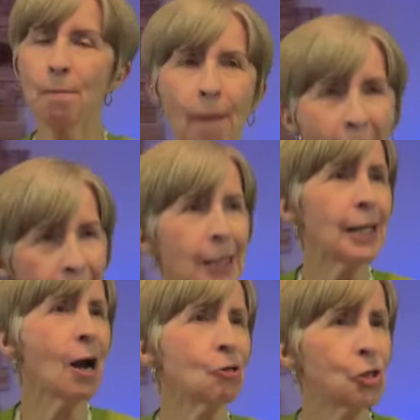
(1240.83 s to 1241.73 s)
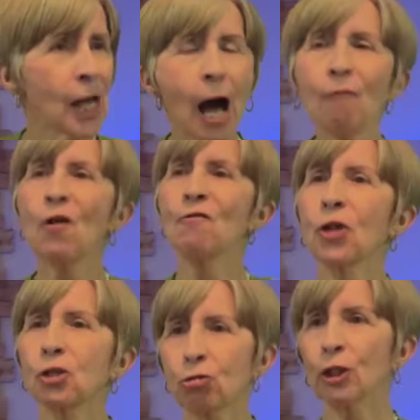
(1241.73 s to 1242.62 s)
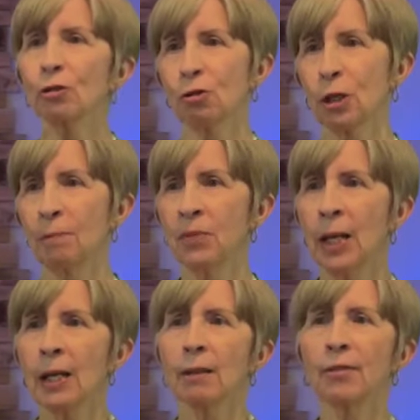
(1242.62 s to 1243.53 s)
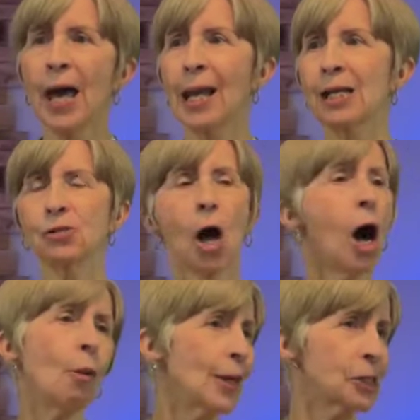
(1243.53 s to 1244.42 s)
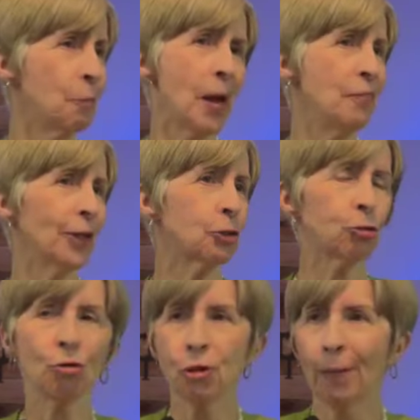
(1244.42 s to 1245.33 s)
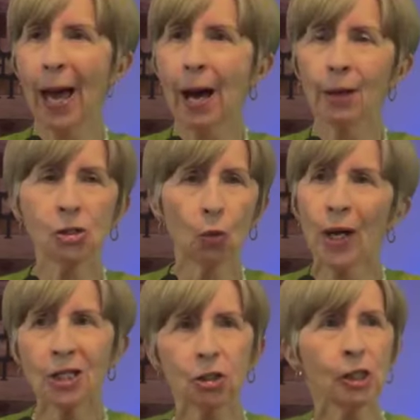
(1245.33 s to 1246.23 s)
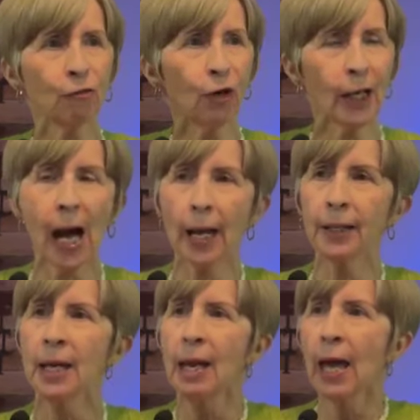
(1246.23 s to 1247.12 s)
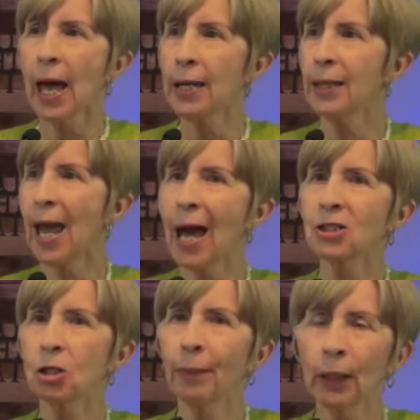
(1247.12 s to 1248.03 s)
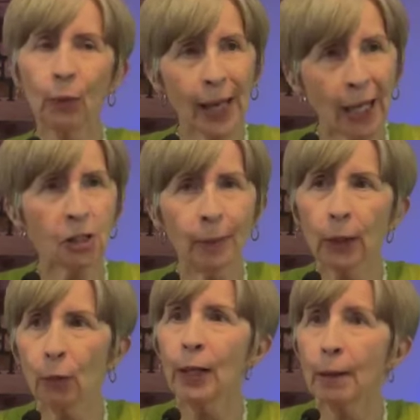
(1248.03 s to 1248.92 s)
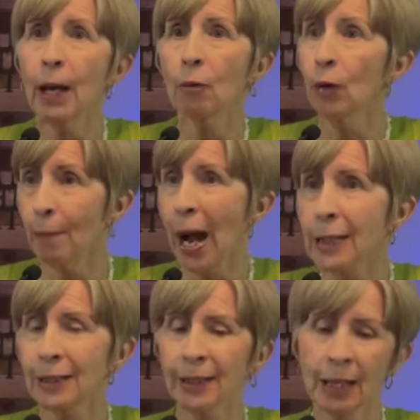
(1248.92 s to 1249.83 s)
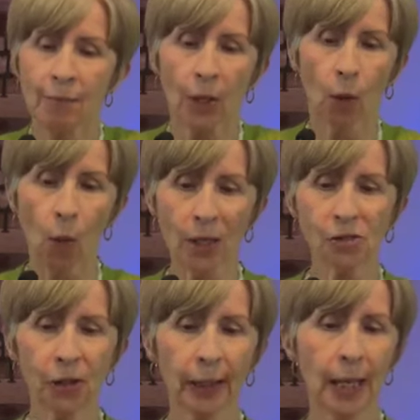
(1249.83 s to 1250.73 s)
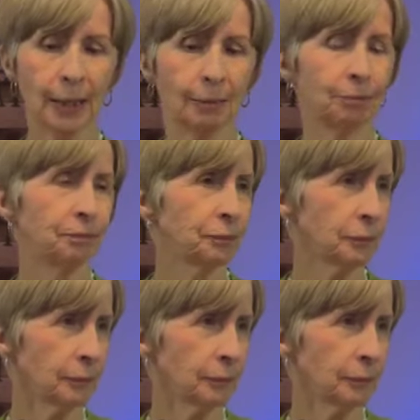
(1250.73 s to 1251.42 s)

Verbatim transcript: reminding ourselves of the truth that has always been the truth about us. We just forgot it, and it had to be. We had to be reminded once again.